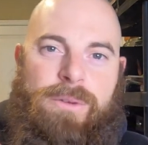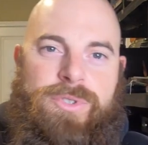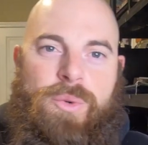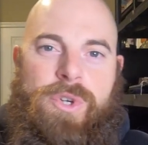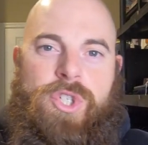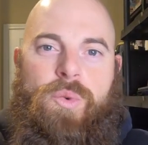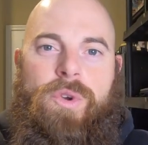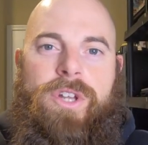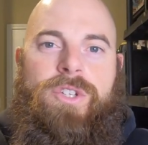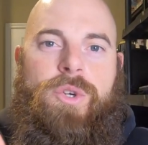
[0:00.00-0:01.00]
in them, so what you
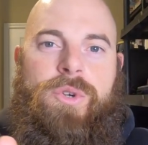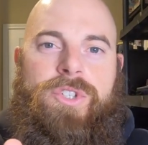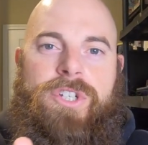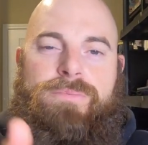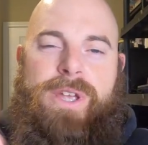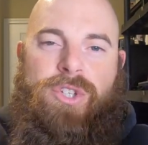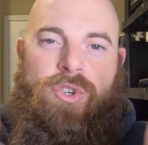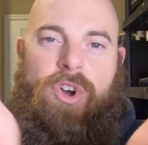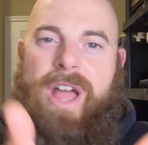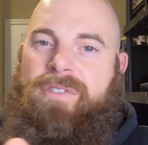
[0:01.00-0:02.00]
want to do is just make
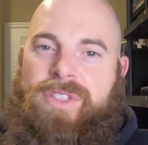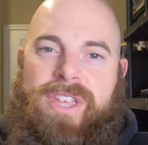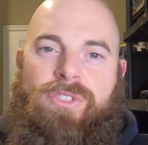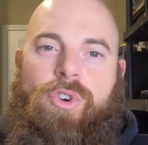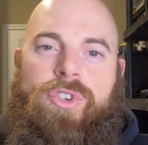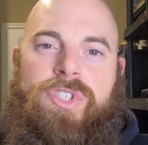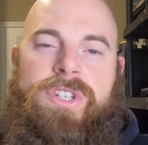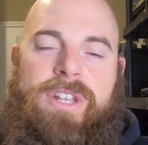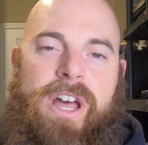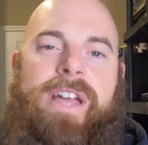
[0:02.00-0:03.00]
sure everything looks
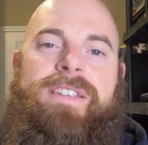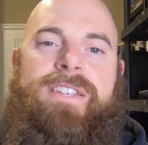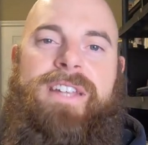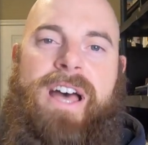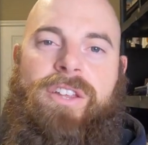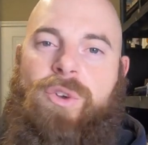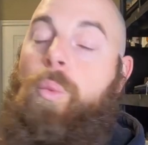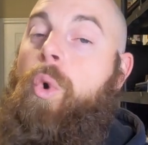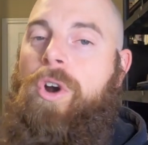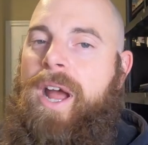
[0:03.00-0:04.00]
nice and not like
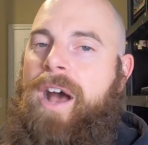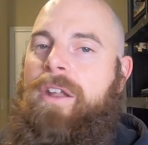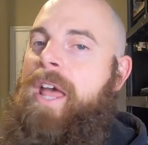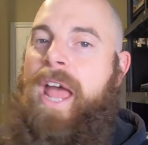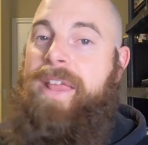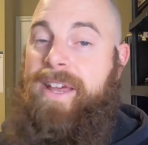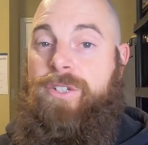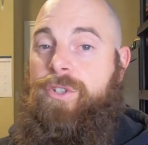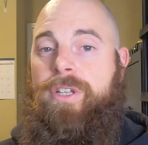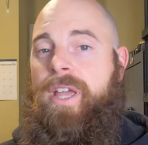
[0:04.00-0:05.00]
wore out, and
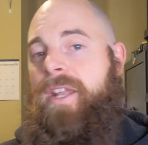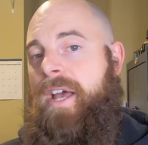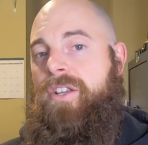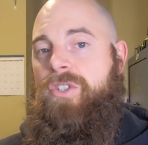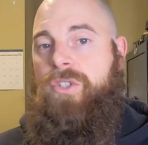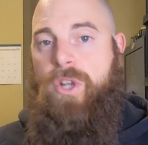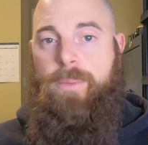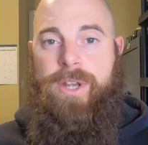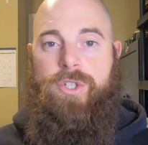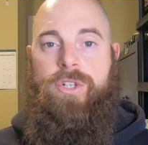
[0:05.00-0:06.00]
that's really it. And I just, you know,
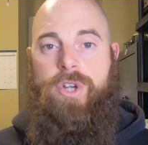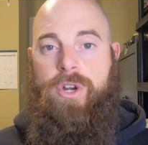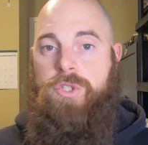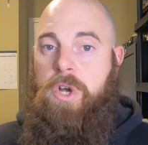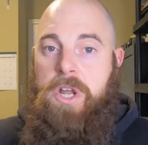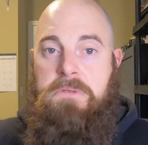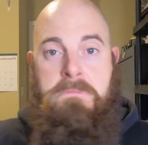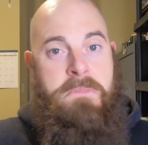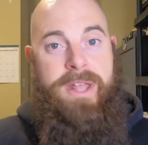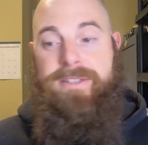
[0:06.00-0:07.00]
make sure it turns on
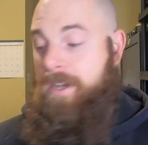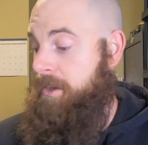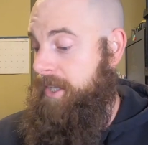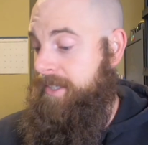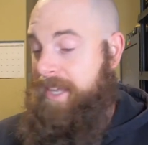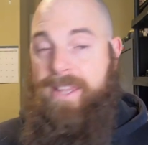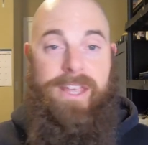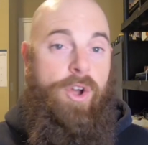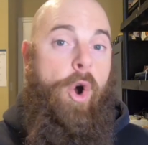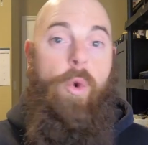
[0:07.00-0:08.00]
and sell it like that, and
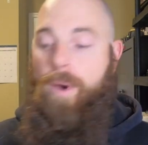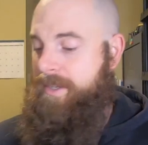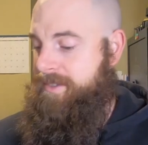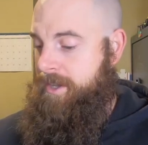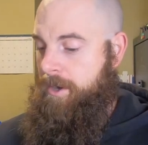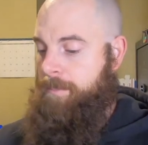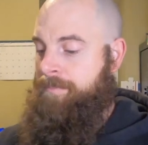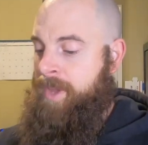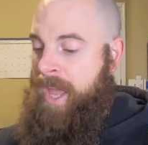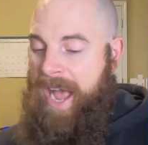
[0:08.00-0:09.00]
they always sell.
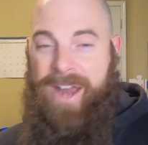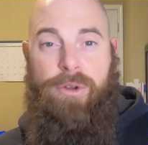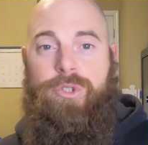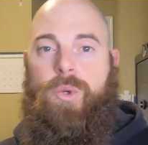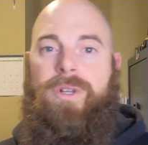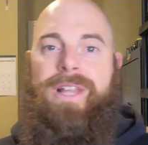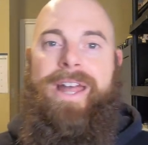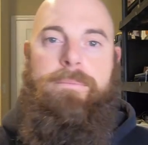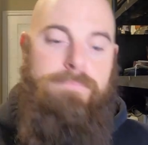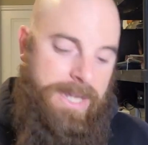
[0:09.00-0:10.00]
I don't do a
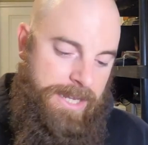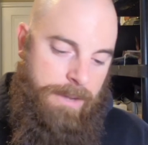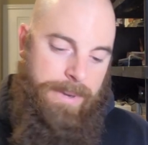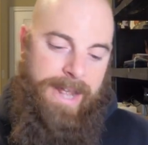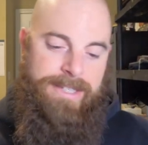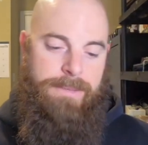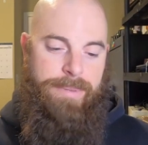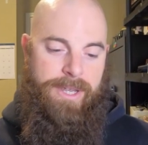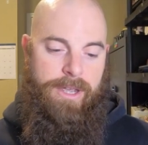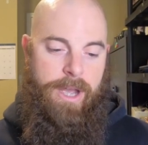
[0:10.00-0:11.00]
lot of media, but I did
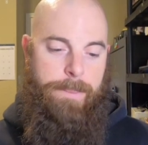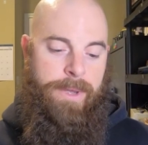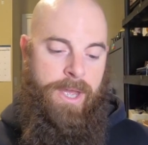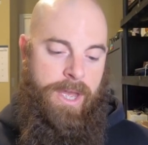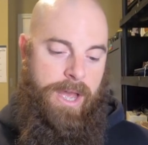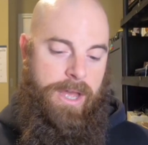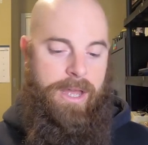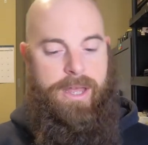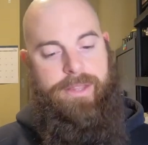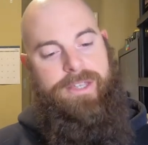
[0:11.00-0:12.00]
pick up
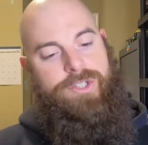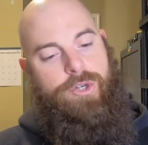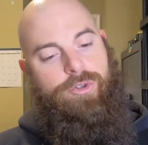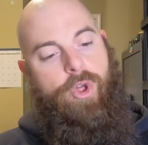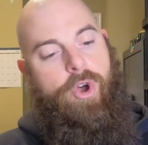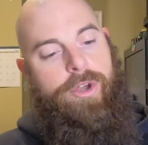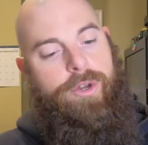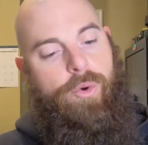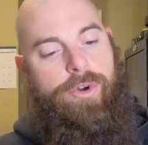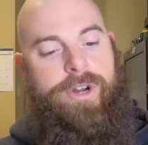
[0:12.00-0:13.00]
uh, these are Law
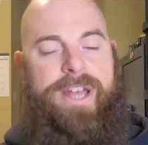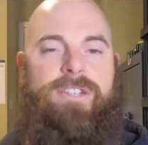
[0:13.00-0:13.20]
and Order